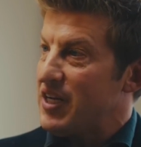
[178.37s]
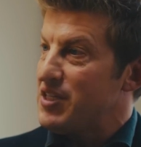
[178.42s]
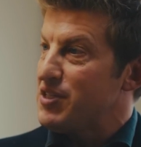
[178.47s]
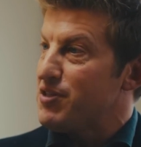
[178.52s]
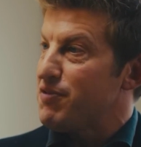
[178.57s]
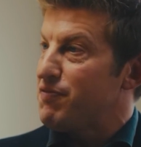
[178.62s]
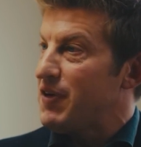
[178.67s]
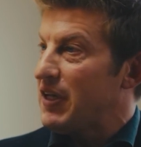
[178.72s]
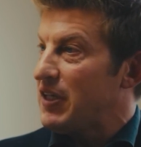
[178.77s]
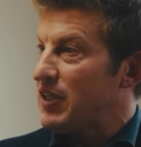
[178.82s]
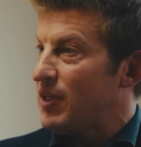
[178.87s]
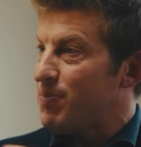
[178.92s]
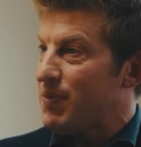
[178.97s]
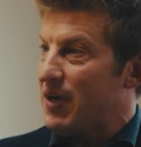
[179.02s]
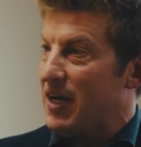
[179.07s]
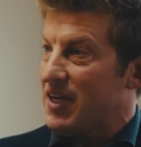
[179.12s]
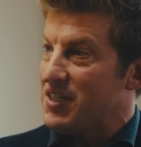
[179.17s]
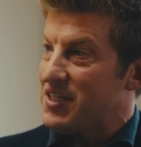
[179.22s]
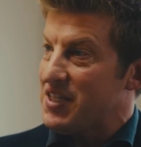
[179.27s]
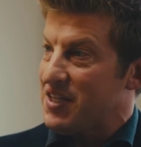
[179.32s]
and develop
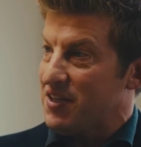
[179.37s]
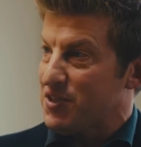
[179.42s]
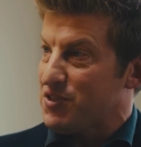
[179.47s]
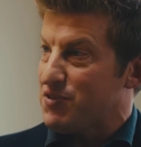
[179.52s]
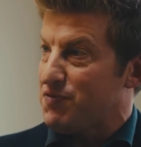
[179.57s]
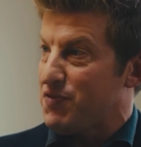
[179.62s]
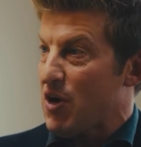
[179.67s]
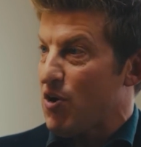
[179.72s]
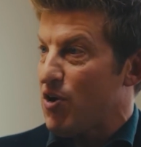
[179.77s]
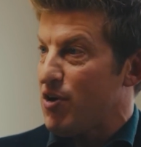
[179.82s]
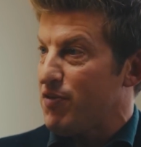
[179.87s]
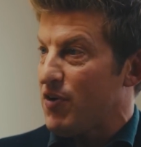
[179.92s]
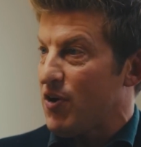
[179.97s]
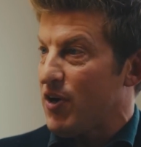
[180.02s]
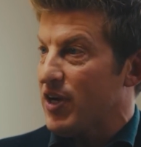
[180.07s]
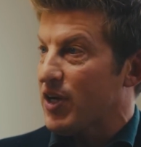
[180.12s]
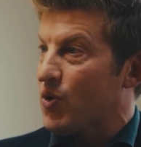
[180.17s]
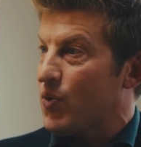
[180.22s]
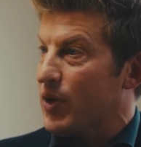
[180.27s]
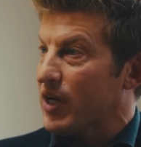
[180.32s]
ideas very,
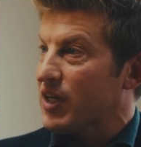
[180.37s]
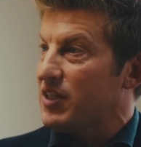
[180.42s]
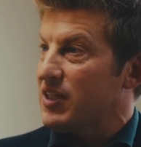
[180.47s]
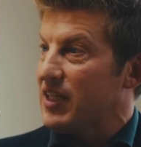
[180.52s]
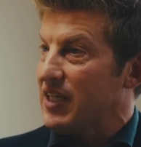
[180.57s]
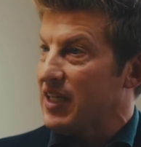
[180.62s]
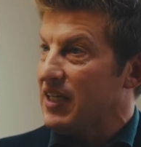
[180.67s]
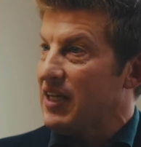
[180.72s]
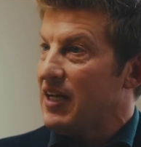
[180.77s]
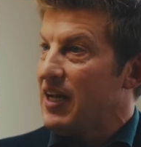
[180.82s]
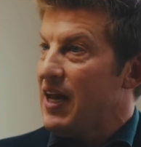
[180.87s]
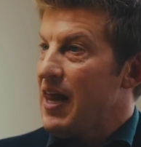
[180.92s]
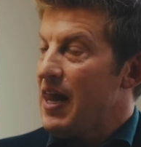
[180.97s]
very quickly.